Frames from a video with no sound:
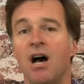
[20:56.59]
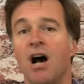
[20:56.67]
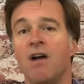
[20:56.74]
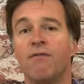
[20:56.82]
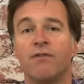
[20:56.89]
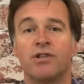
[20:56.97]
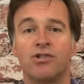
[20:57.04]

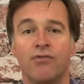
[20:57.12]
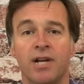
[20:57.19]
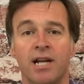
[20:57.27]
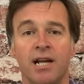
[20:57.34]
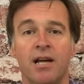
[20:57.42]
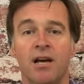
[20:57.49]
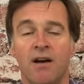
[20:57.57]
over a
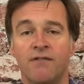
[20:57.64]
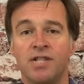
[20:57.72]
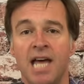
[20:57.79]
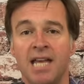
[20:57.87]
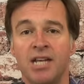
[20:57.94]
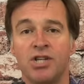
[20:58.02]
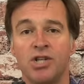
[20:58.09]
string of
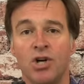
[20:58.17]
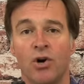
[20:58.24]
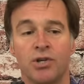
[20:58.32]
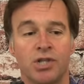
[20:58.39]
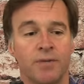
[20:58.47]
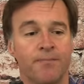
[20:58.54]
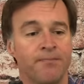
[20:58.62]
10
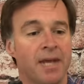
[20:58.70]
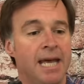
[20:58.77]
shots.